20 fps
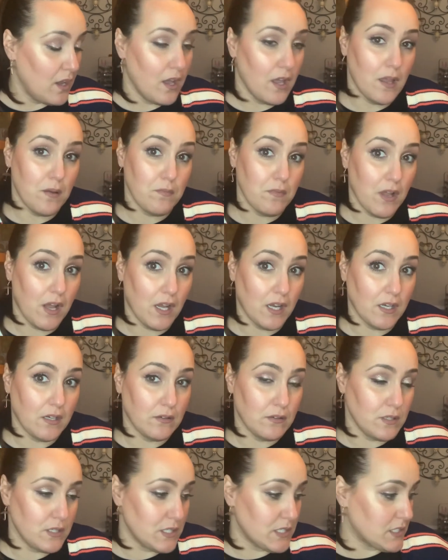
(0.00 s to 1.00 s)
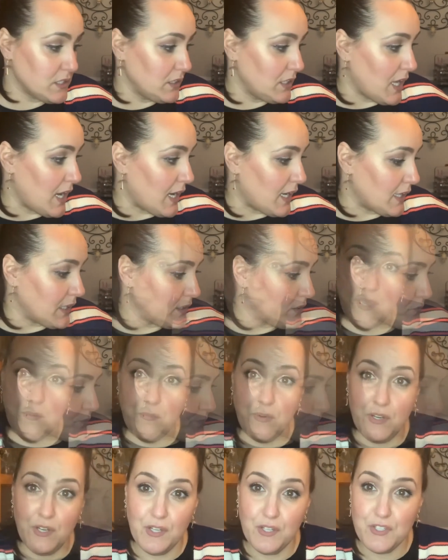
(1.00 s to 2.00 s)
I'm not going to lie. I am
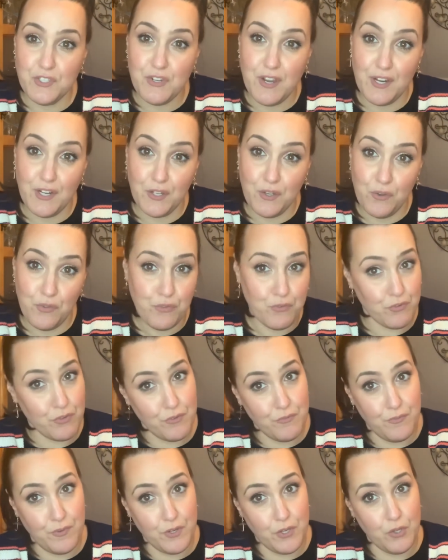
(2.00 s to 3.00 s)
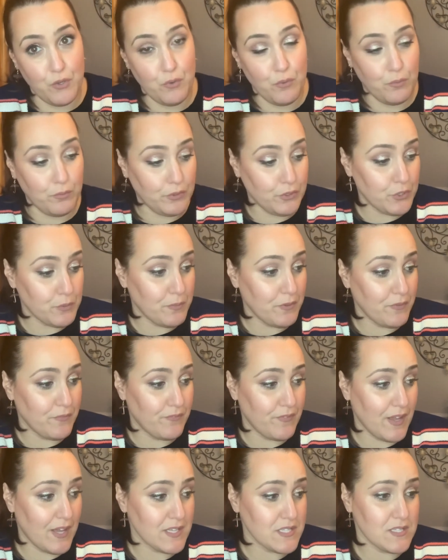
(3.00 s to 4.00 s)
going to try to go through the video a little bit
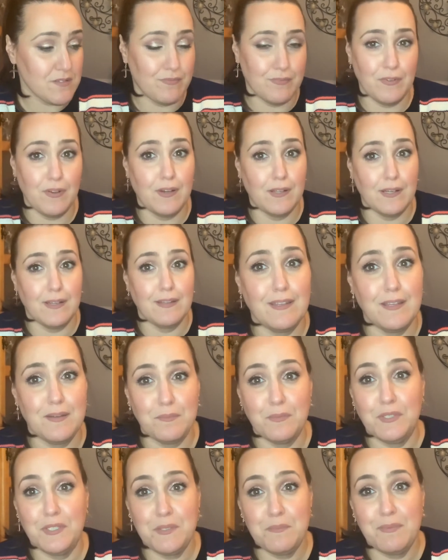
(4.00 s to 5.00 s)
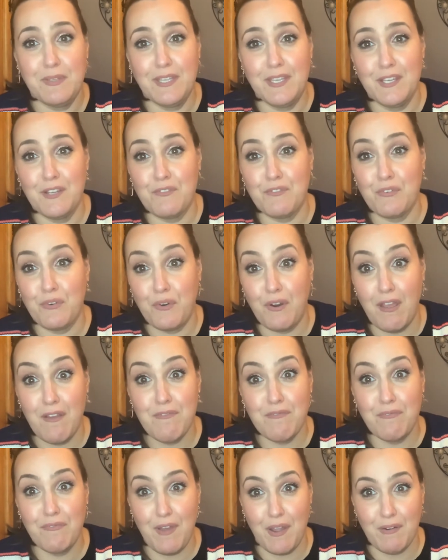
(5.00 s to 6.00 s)
fast. If not, I going to be here for
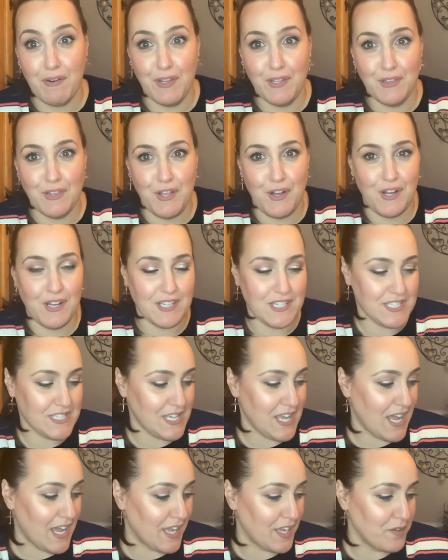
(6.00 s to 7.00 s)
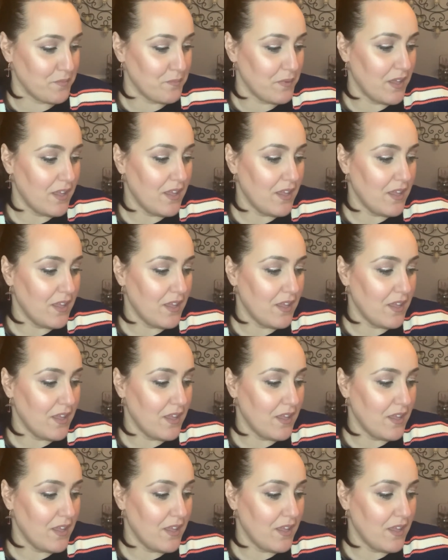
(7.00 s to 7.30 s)
a very long time.